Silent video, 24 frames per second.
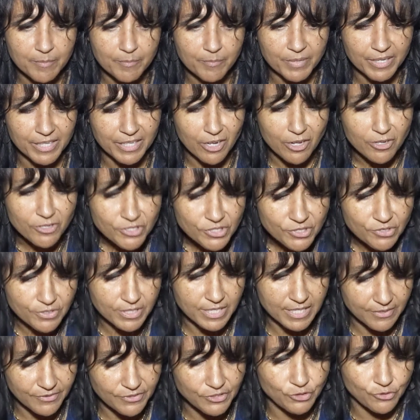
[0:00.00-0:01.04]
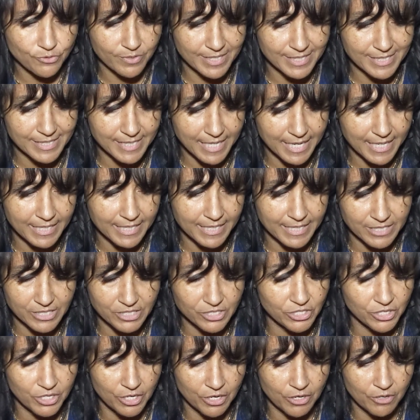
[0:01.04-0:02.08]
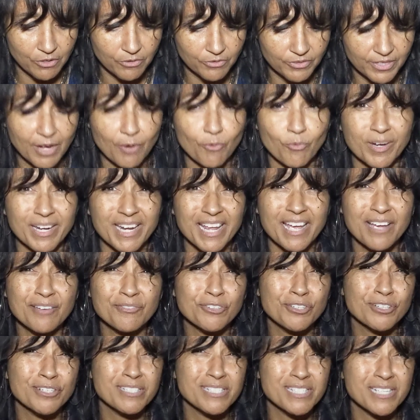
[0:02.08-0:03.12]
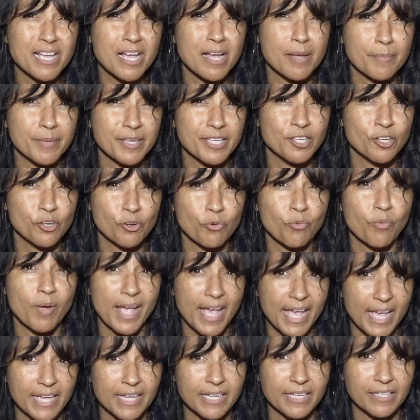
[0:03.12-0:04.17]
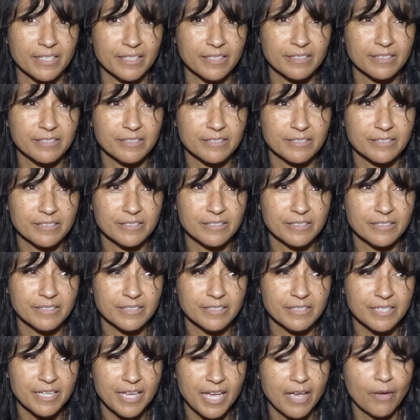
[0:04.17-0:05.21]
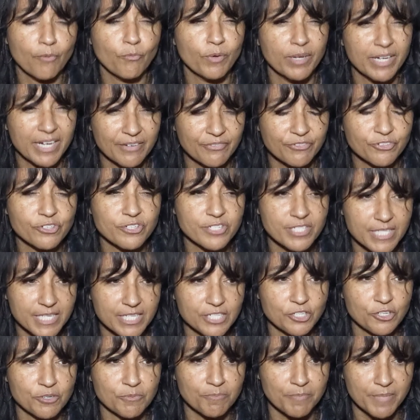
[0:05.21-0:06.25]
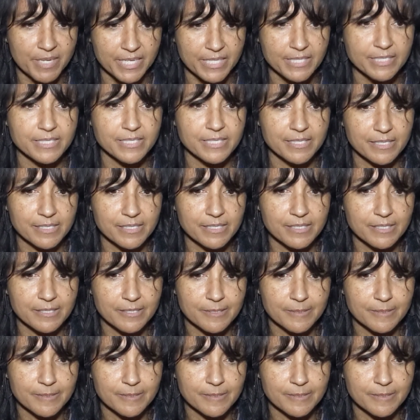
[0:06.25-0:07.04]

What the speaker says: But it also gives you a steadiness to know that whatever is coming your way and whatever is in your midst,